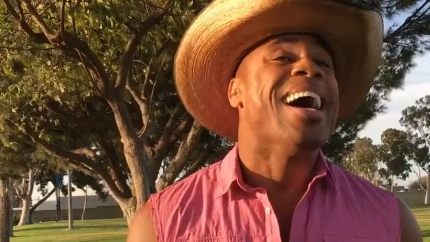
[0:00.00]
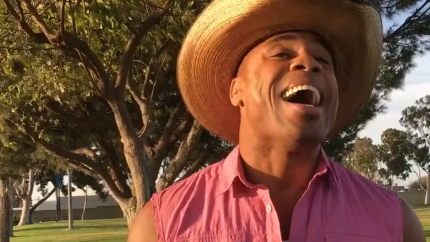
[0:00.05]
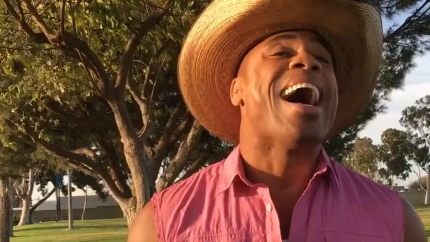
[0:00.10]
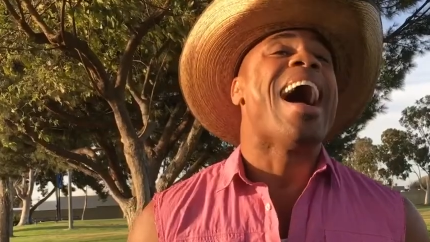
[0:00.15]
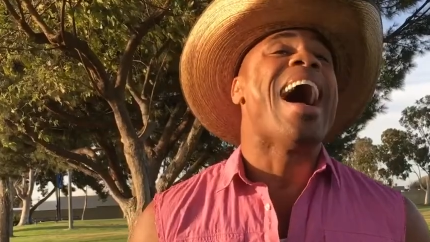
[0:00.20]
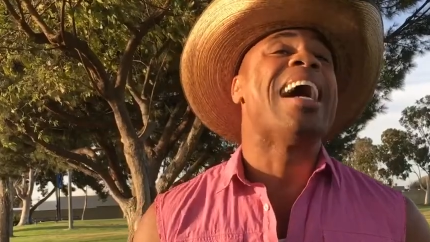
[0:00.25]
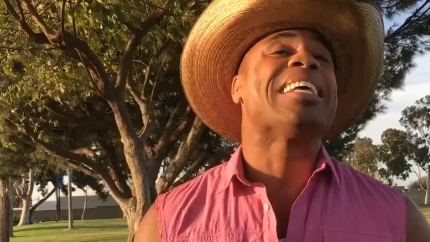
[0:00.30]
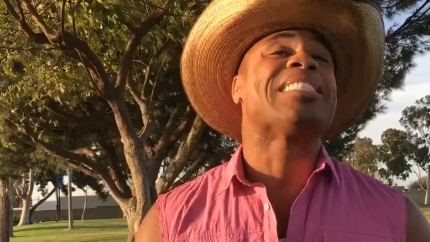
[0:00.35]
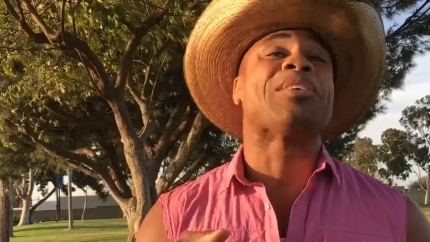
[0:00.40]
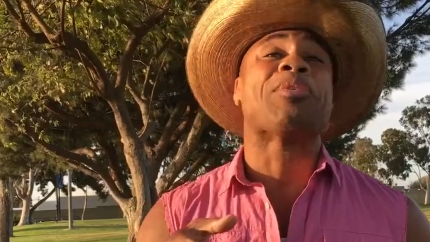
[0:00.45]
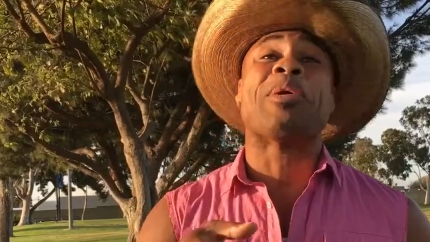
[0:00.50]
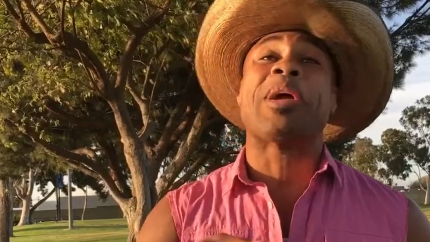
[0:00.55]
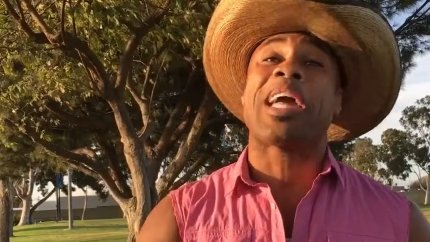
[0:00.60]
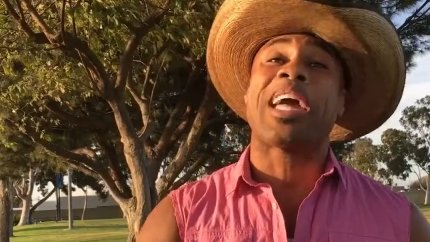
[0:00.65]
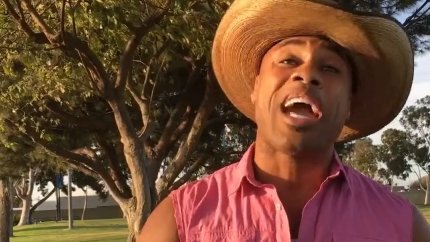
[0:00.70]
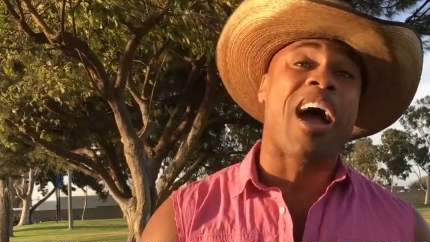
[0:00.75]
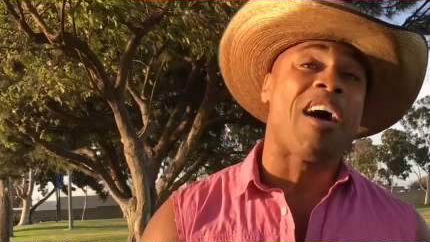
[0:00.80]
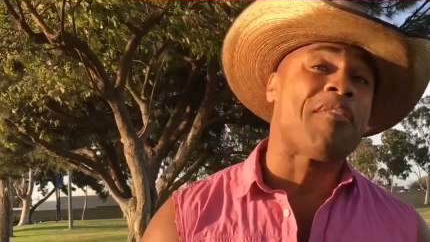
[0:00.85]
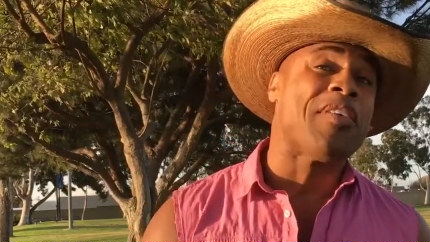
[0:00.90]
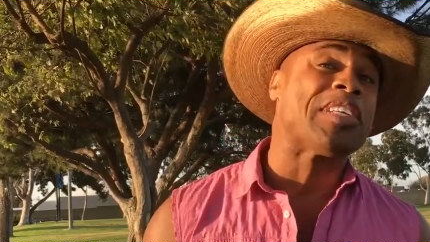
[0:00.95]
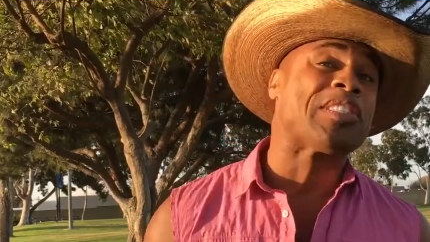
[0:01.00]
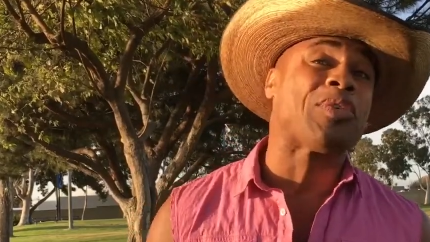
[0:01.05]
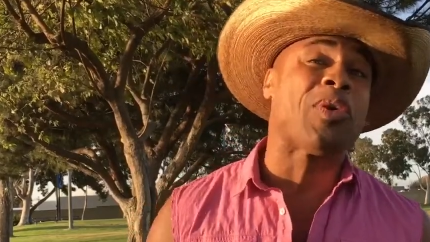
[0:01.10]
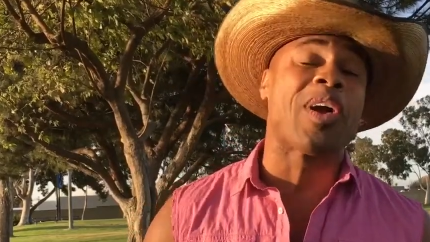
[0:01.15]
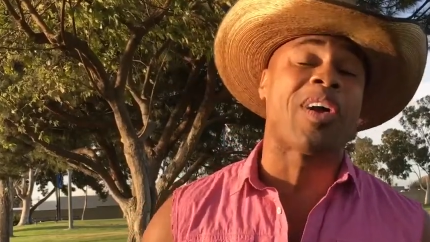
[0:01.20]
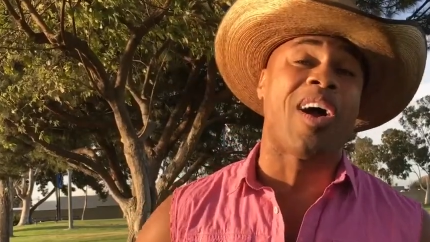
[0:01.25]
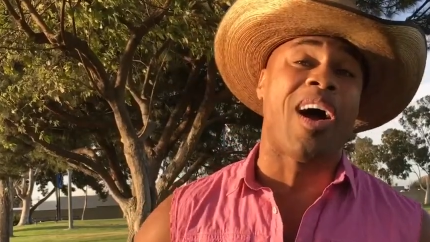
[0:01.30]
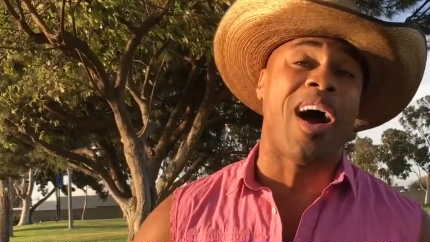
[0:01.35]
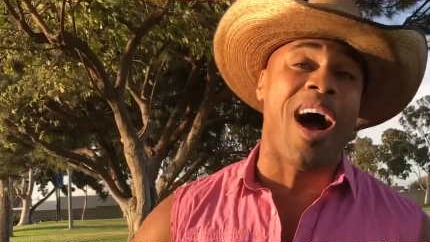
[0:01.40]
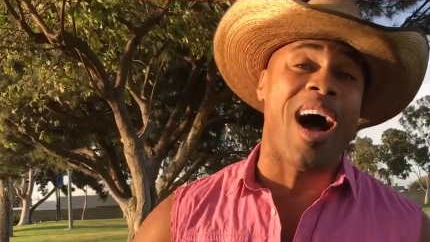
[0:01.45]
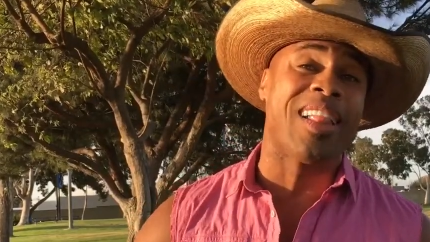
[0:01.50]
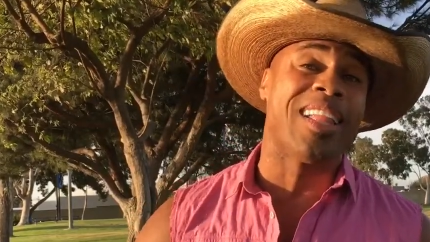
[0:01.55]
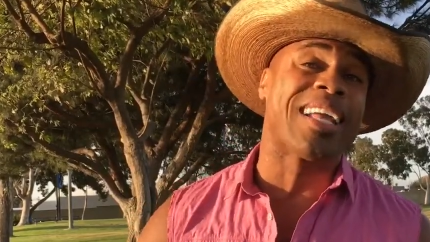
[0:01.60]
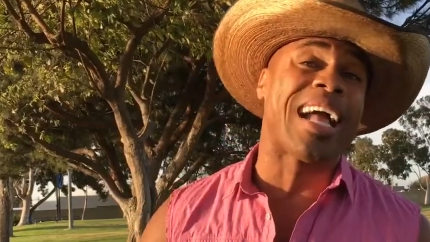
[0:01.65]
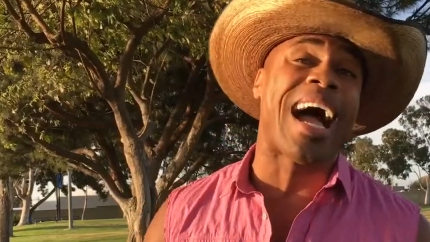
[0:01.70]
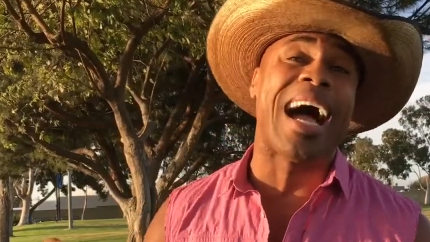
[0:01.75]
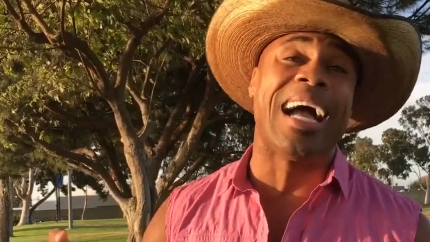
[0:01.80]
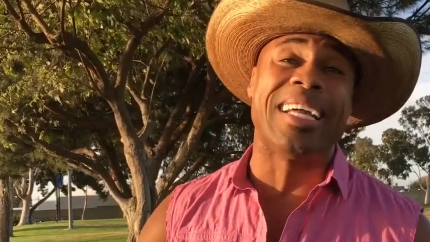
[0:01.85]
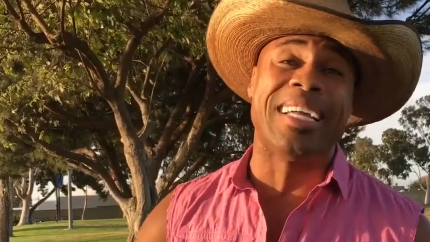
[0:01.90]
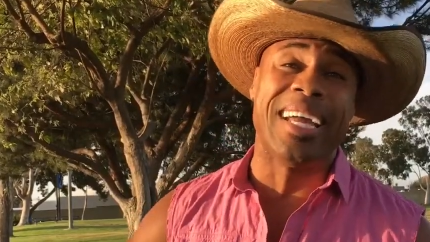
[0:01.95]
As a recovered
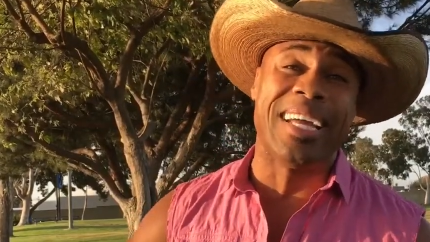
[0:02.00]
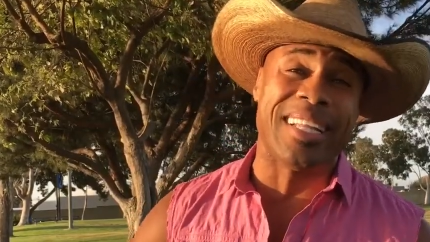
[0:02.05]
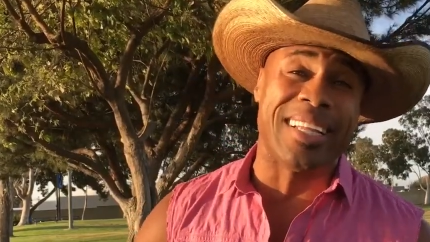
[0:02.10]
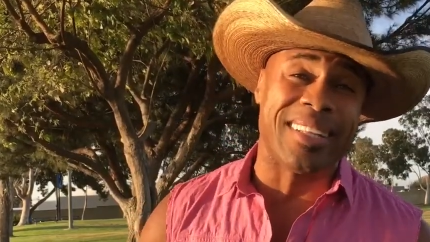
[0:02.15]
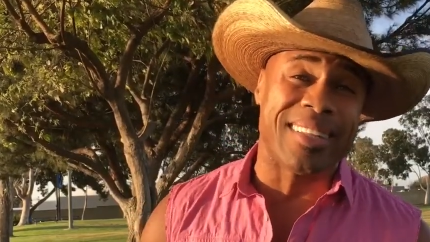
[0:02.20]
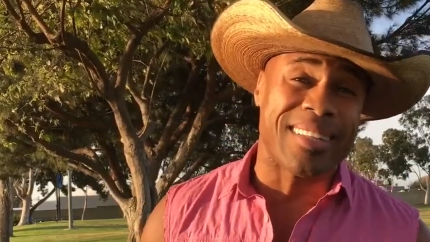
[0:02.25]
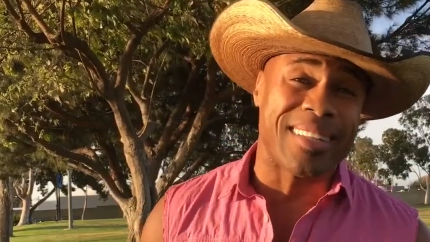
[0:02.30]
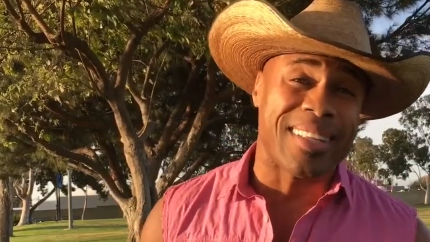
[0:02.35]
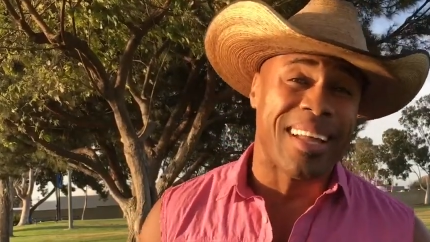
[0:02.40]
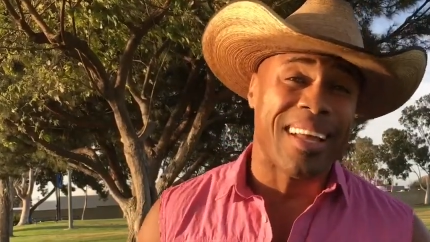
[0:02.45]
twerkaholic, I get it.